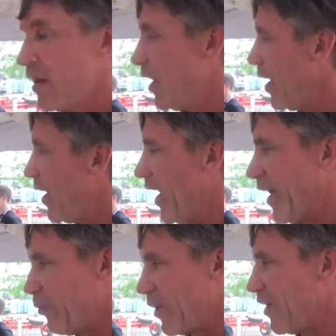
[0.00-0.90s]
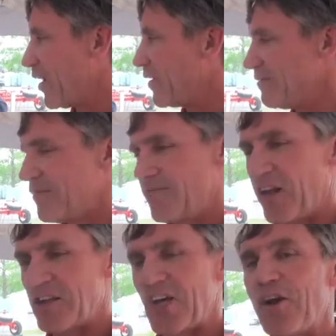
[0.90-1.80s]
Uh, I had one of the
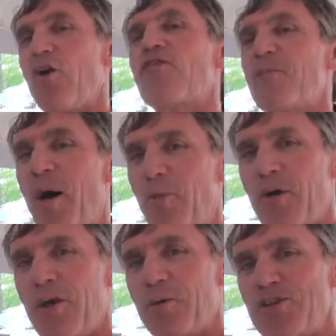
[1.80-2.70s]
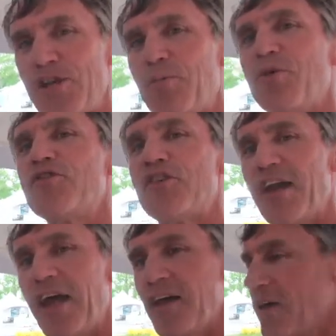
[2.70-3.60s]
fellas I know from Alberta that was in the booth
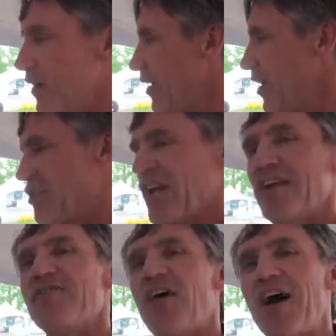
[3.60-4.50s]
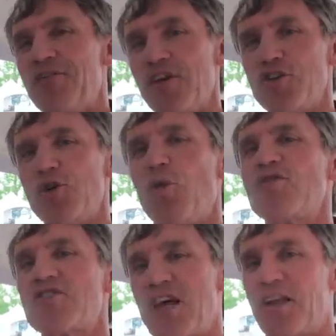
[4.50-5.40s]
today. He said in five years you
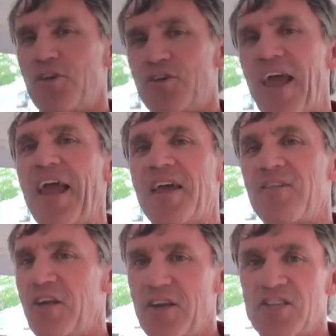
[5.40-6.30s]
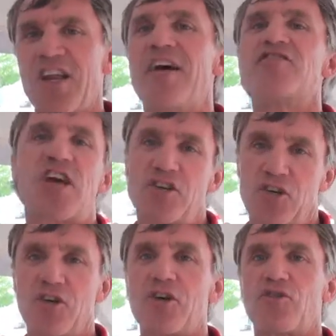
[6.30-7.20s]
won't sell a tank that doesn't have
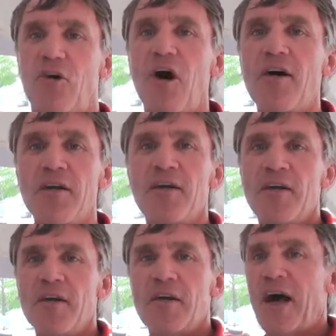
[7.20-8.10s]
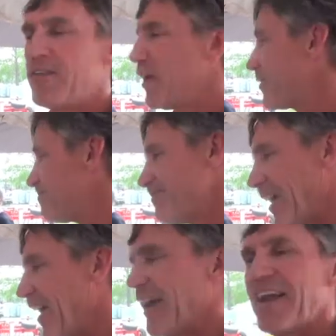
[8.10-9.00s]
sectional control. I think,
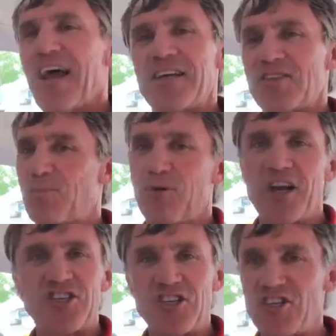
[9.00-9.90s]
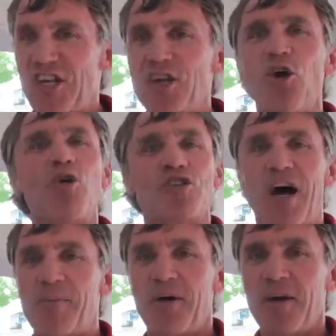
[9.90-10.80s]
again, as the price of seed goes
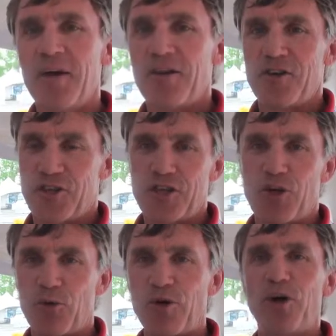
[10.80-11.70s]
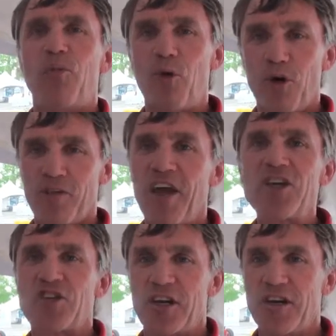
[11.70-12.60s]
up, there's just a real
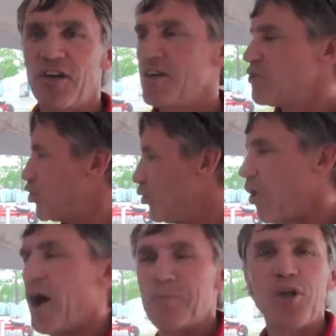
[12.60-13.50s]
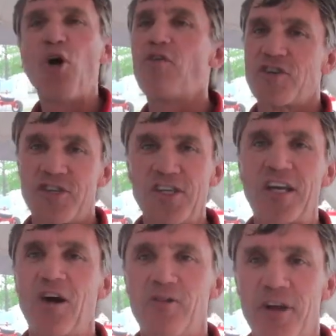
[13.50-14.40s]
motivation to not be overseeding
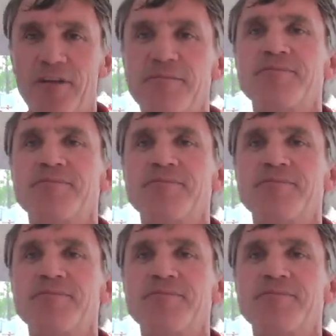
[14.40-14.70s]
out there.